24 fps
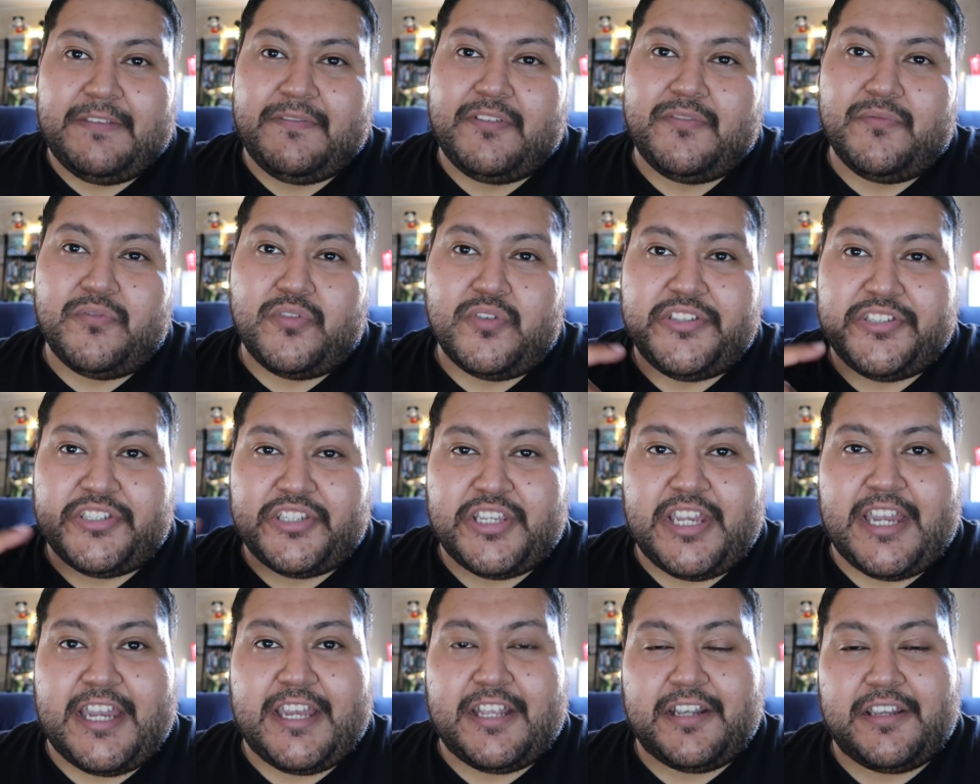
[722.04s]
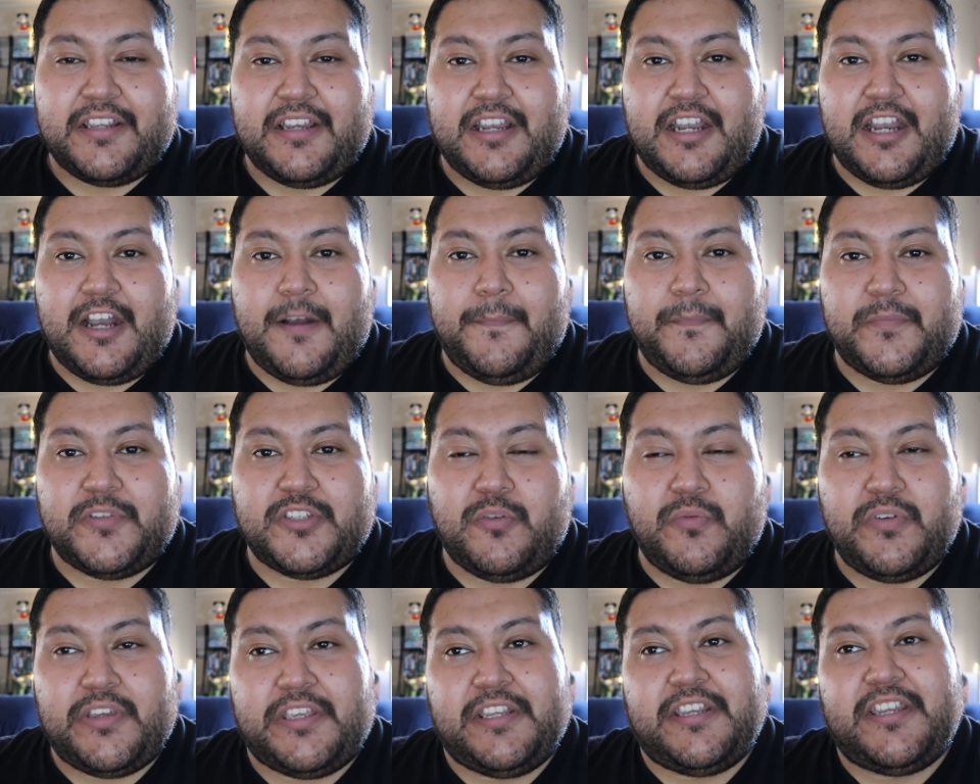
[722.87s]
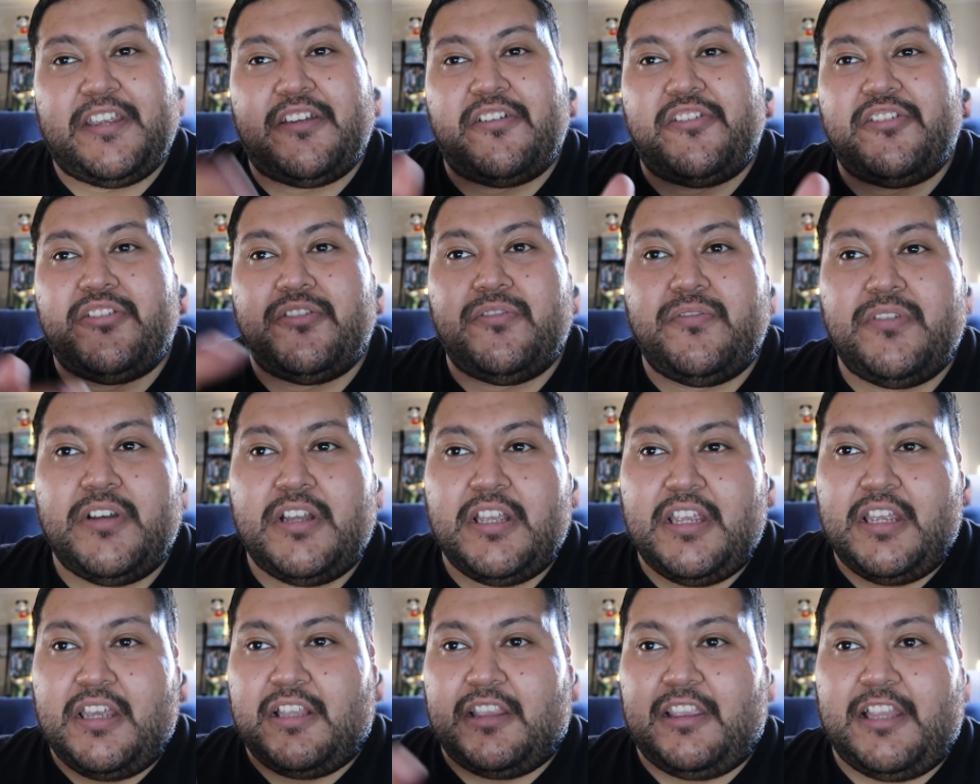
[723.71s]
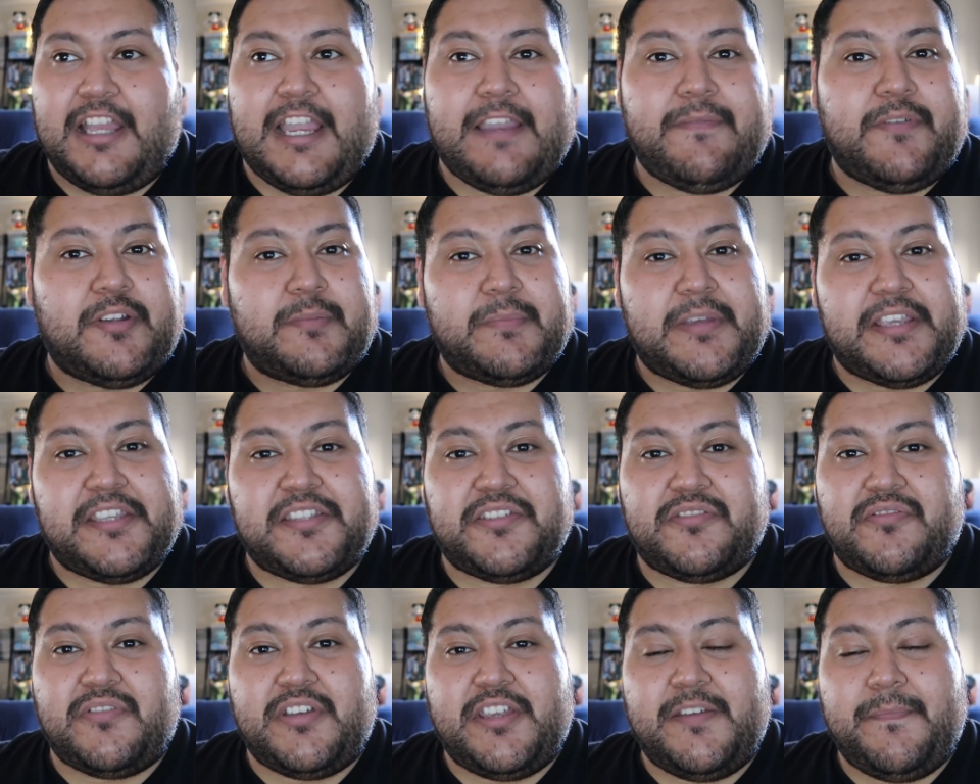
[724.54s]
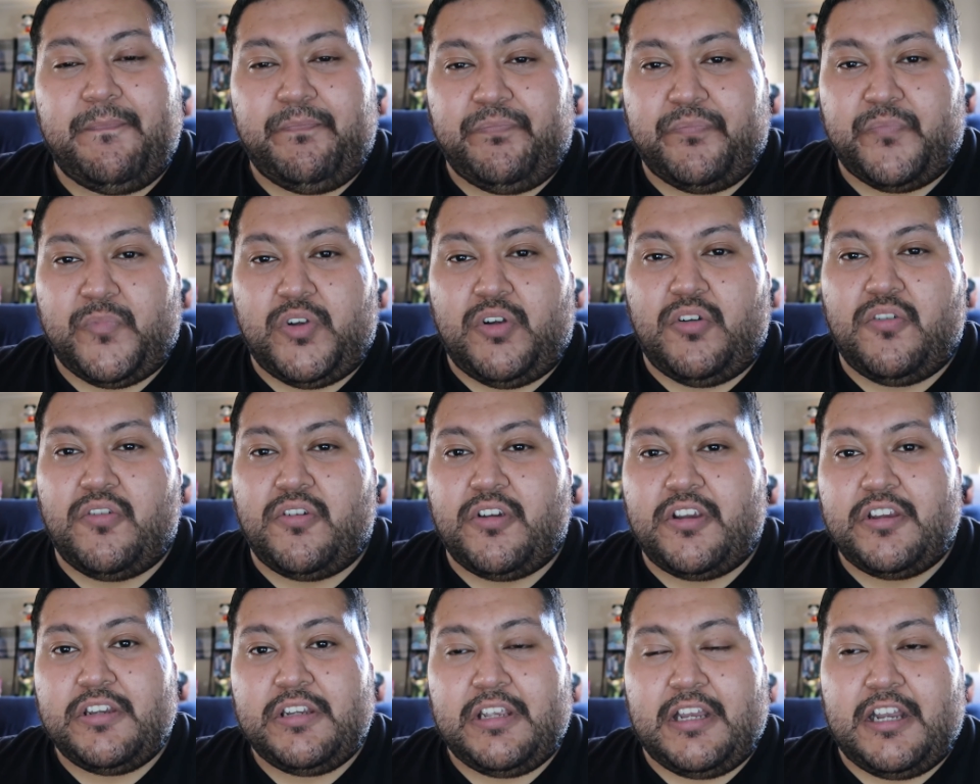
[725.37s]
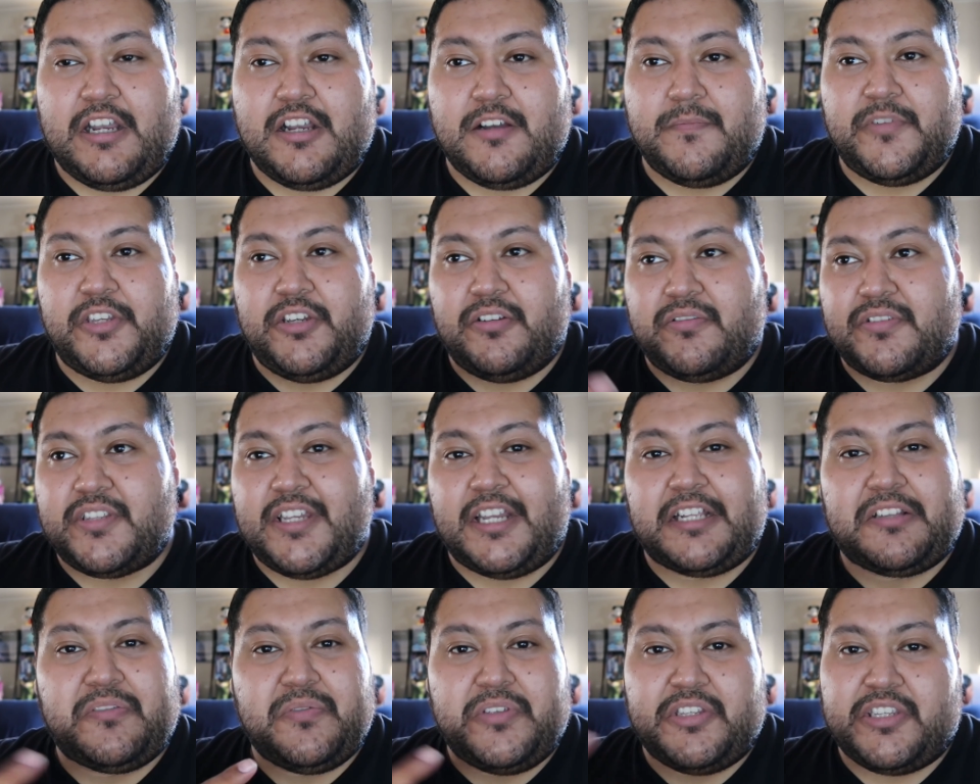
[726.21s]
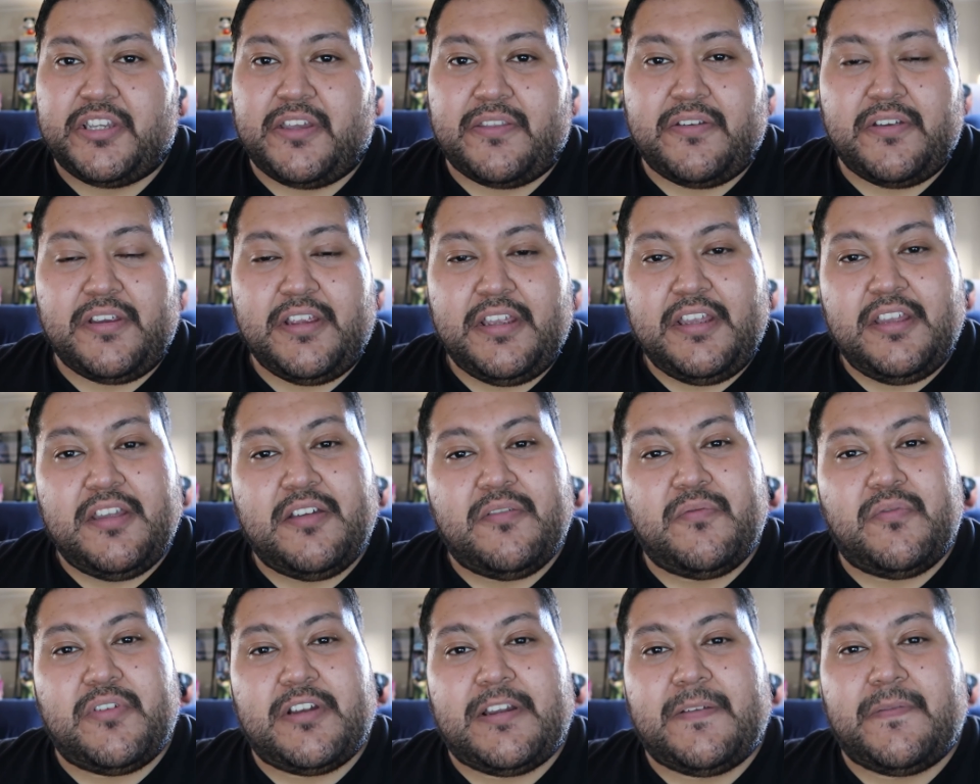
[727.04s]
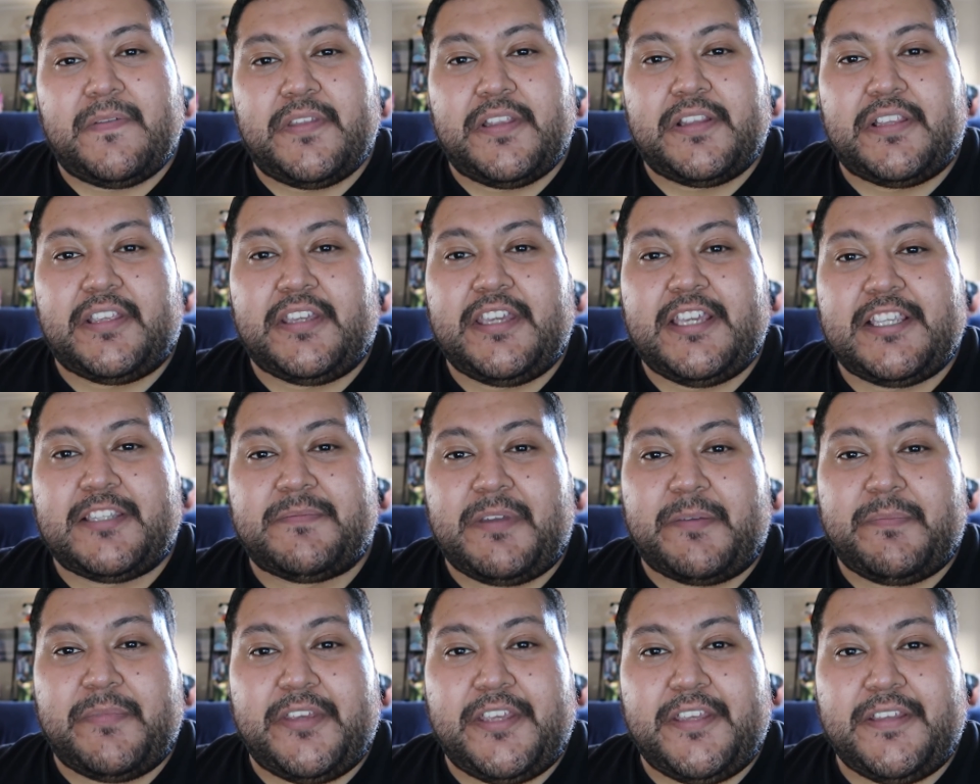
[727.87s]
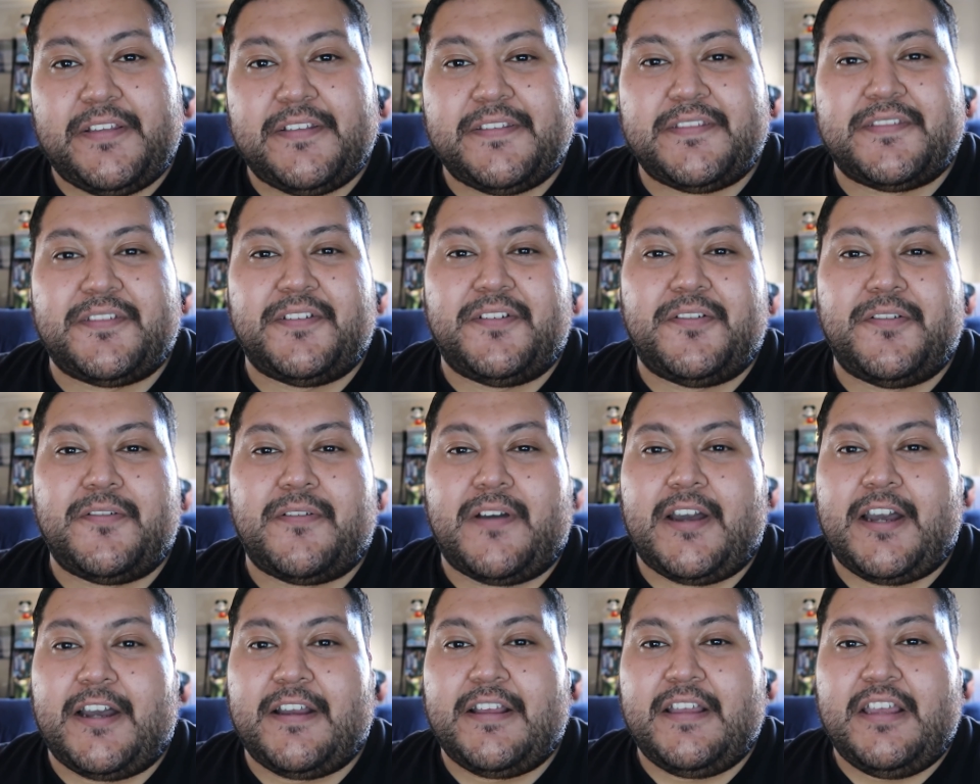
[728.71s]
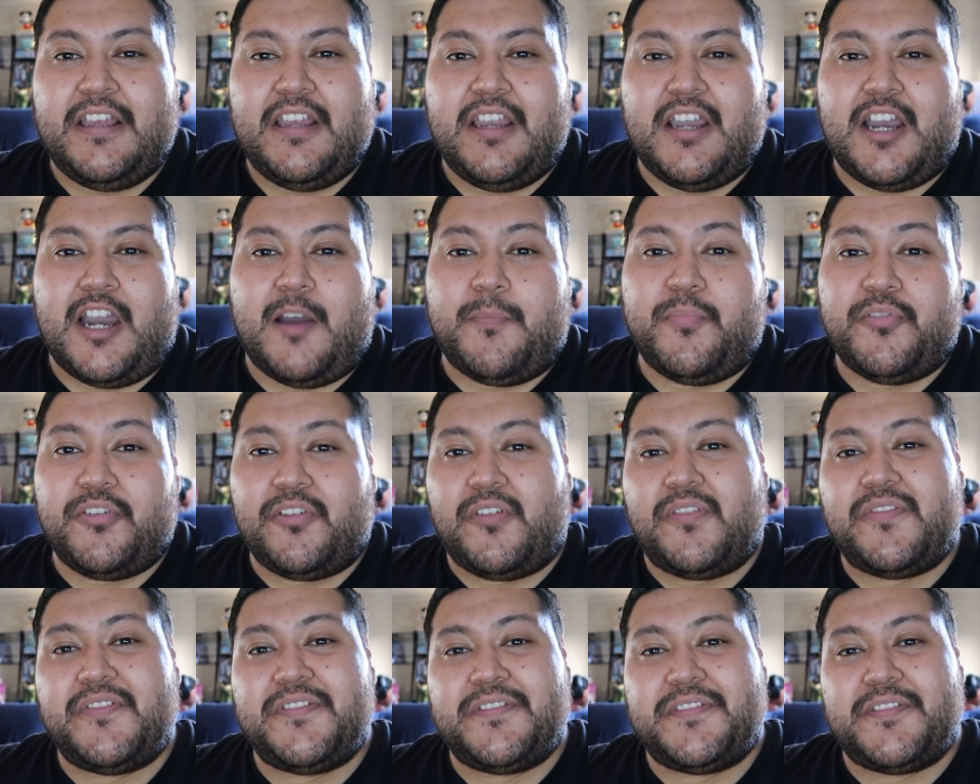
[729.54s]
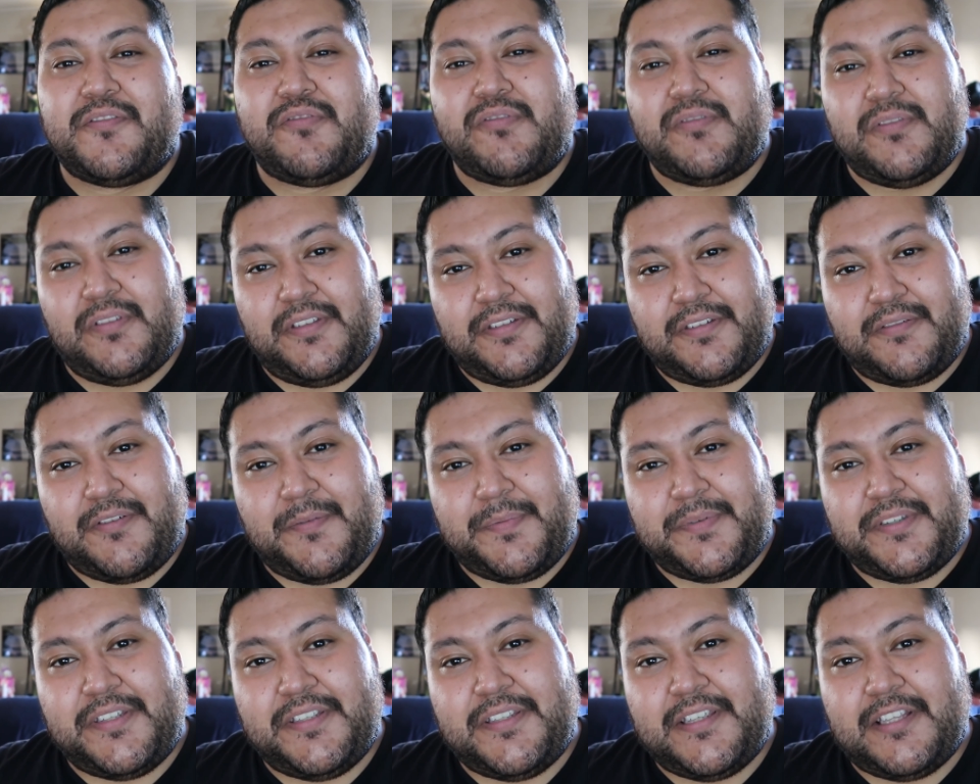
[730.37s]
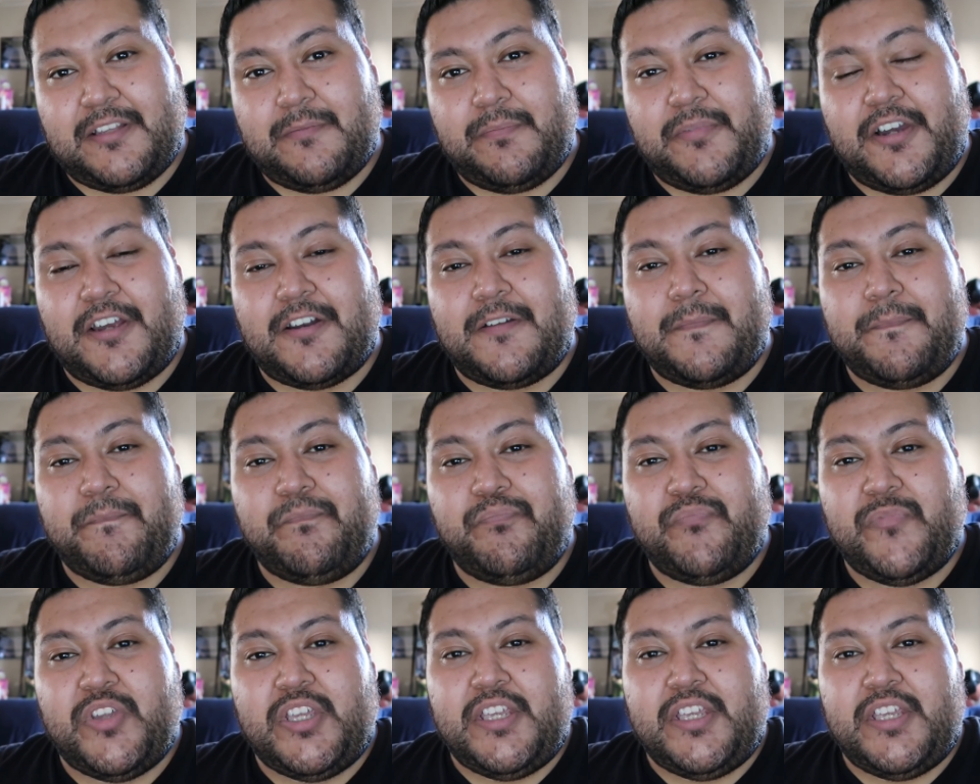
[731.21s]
even voice chat, so we can hear you live on my stream, or you know, talk to each other, whatever the case might be. So I'll put all those descriptions at the bottom.